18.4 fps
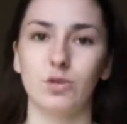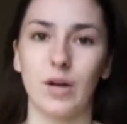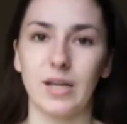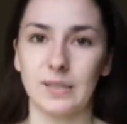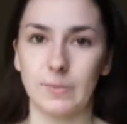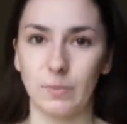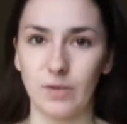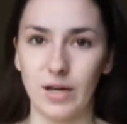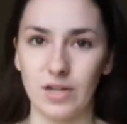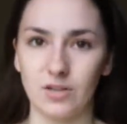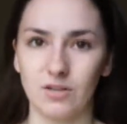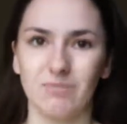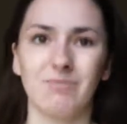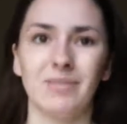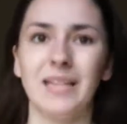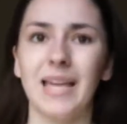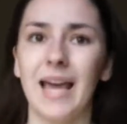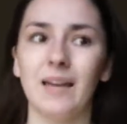
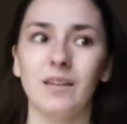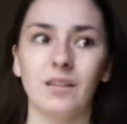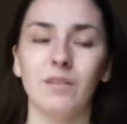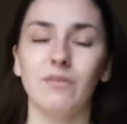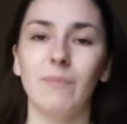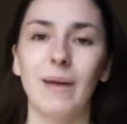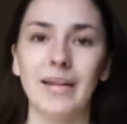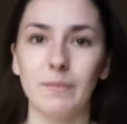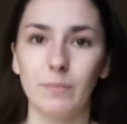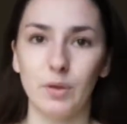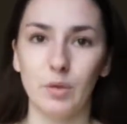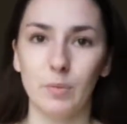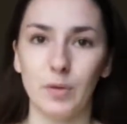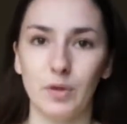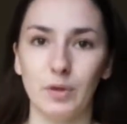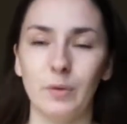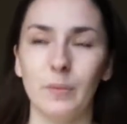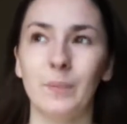transpiration, yeah, you've made a
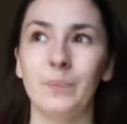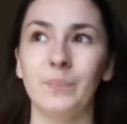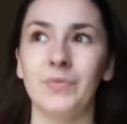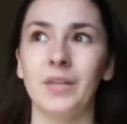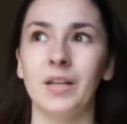boo-boo.